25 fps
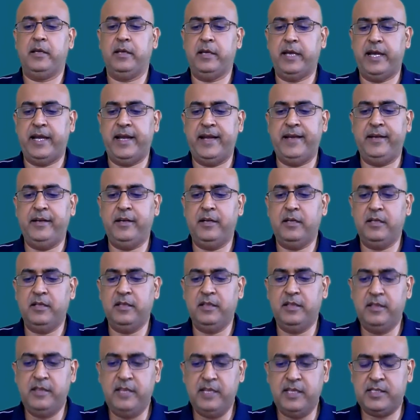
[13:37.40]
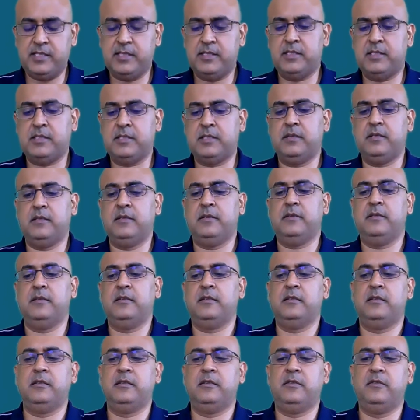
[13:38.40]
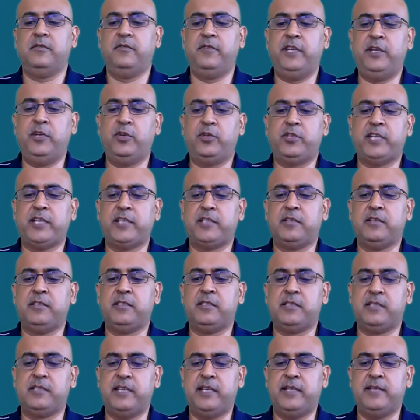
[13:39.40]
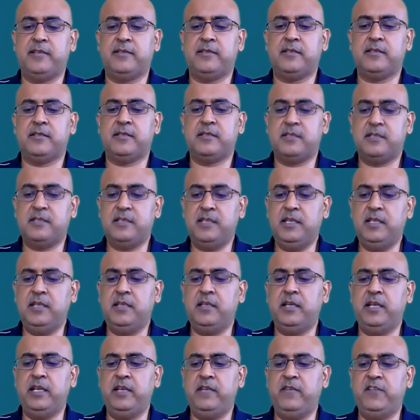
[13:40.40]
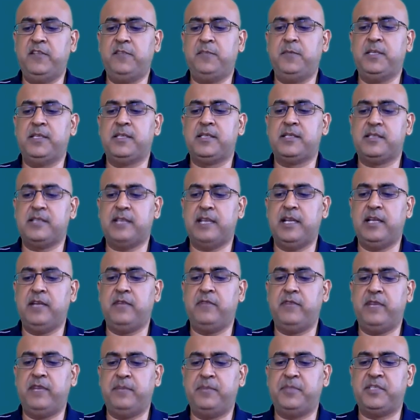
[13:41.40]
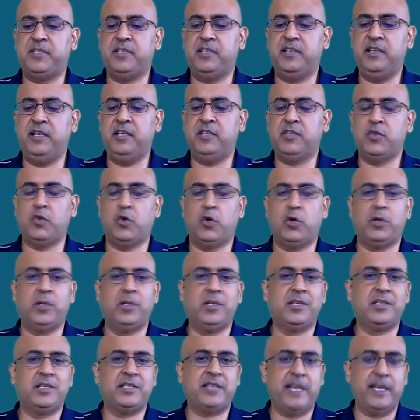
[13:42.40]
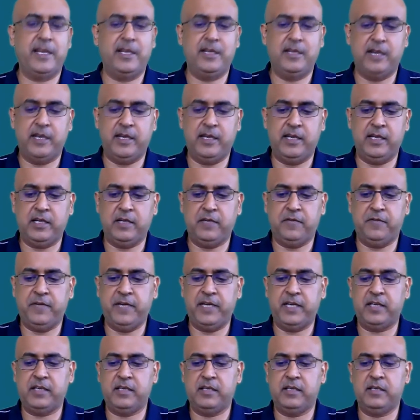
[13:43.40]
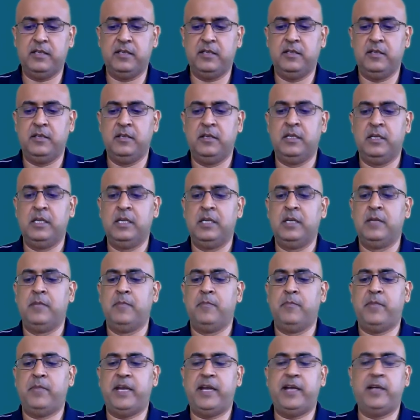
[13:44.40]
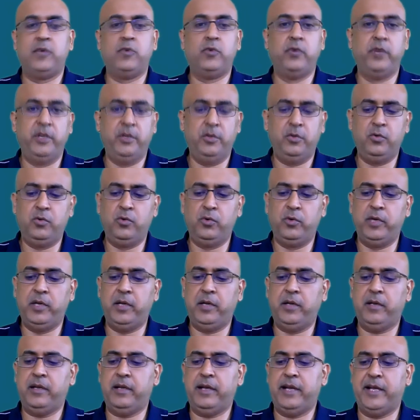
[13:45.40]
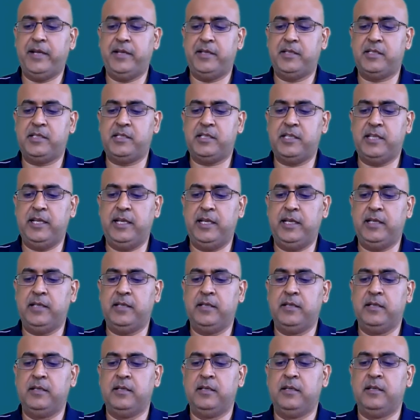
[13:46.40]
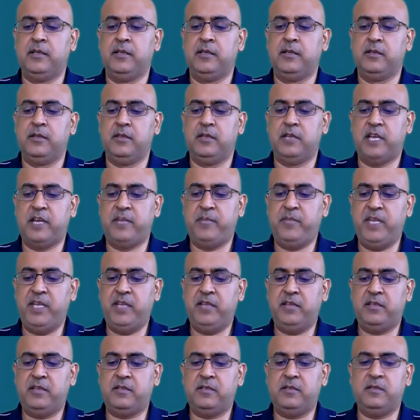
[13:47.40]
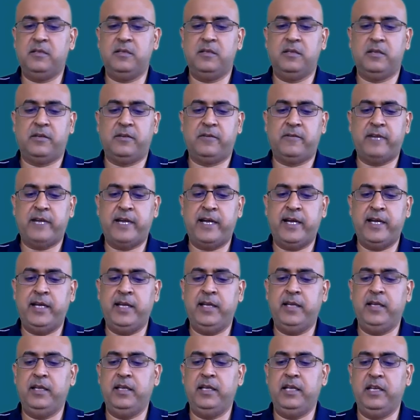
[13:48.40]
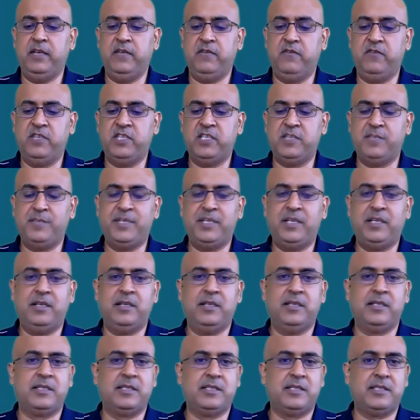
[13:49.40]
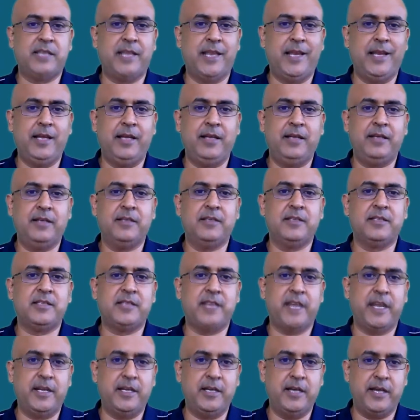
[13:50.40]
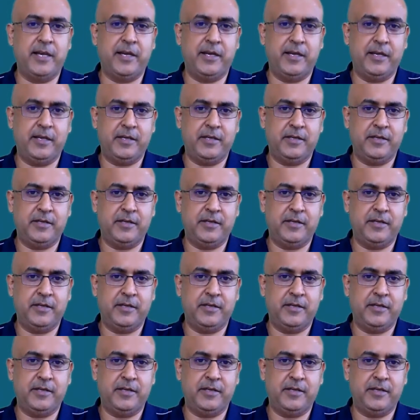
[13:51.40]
And this video section says, see the invisible selling web series on the Zygarnic Effect by going to Google and saying, Dharmendra Rai invisible selling Zygarnic.